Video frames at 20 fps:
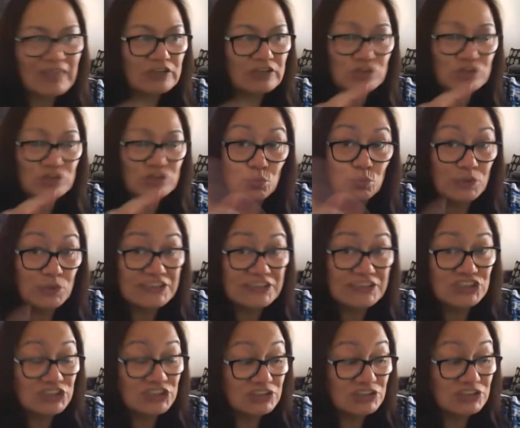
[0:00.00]

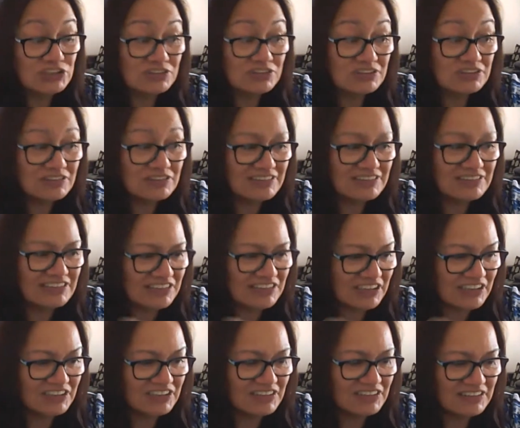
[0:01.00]
wish,
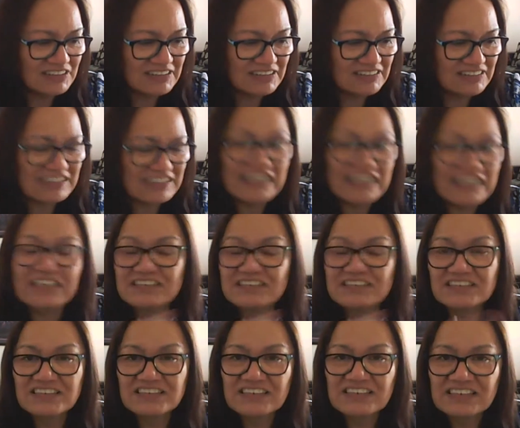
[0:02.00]

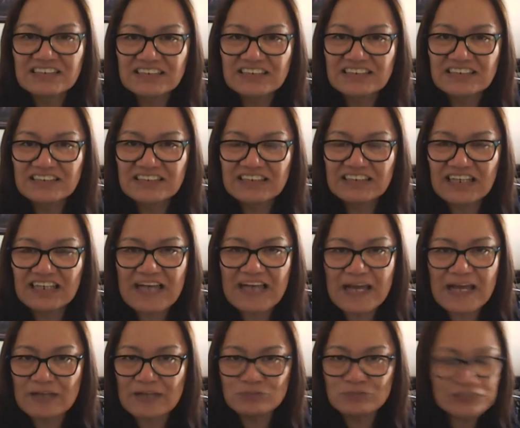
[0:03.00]
that
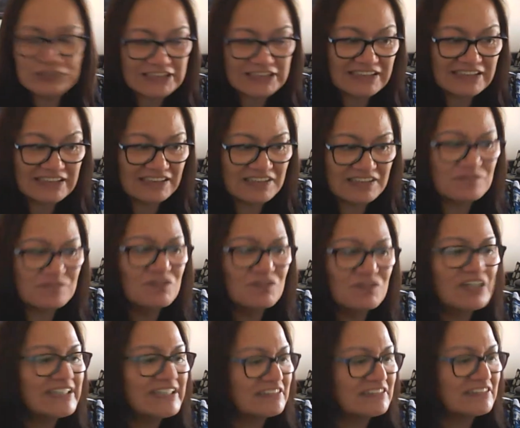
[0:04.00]
to get an
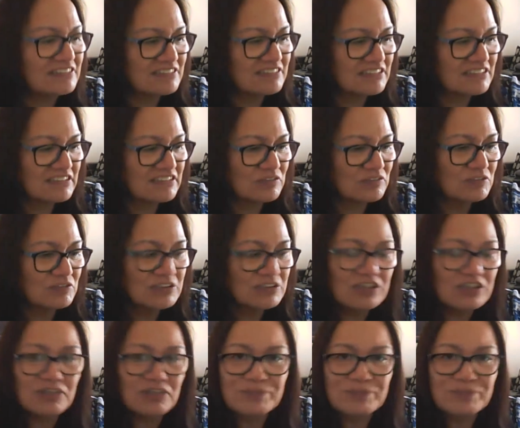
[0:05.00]
invite.
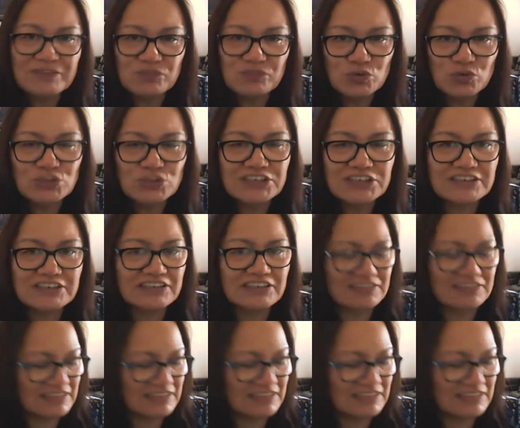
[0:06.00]
Well, I've been
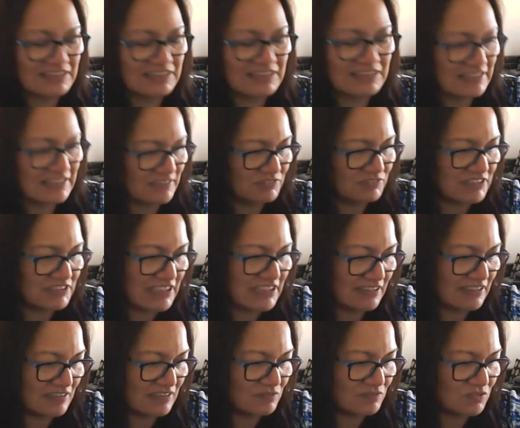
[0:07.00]
fortunate enough to get an
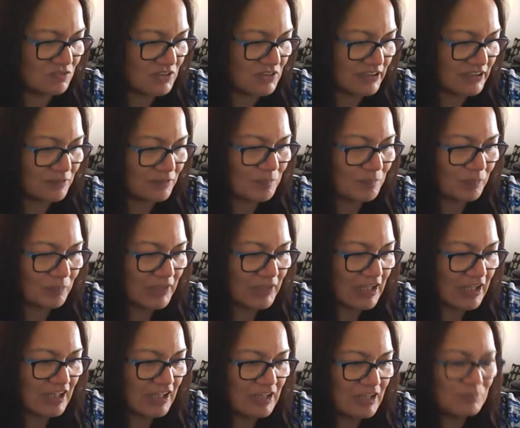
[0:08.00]
invite,
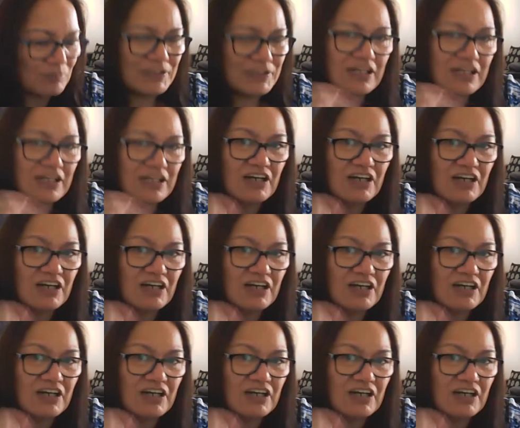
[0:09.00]
but I have
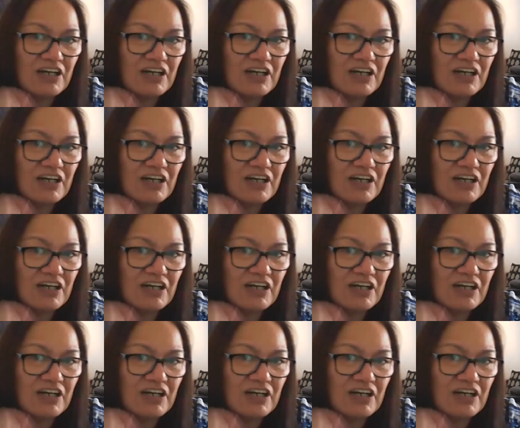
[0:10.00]
to make sure,